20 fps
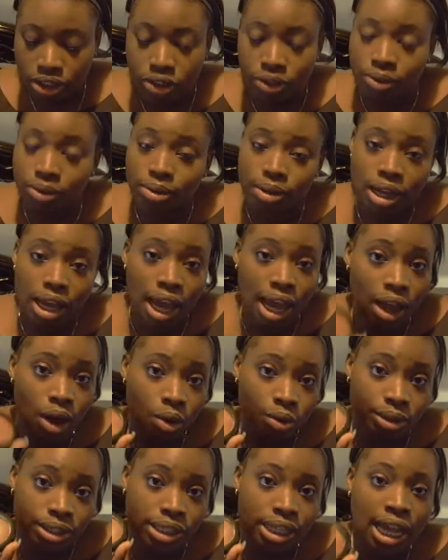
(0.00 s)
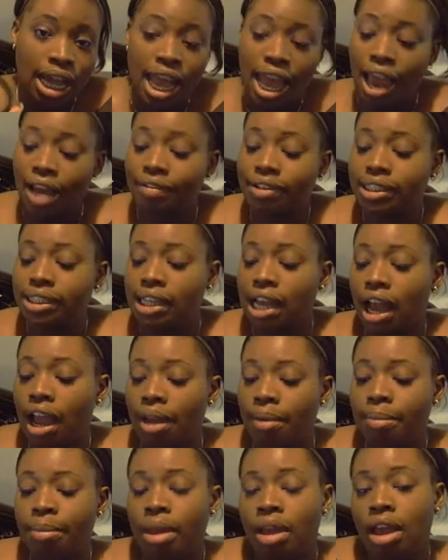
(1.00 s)
So, I always, every
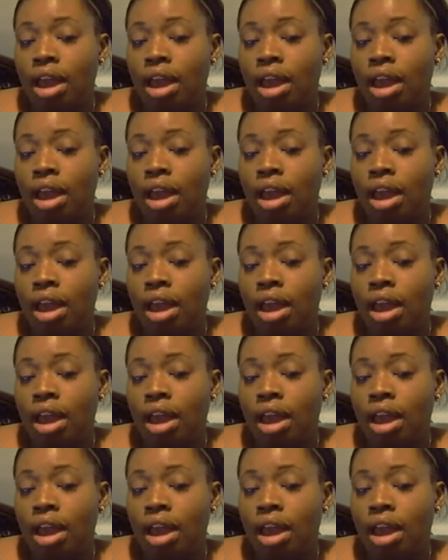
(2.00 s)
time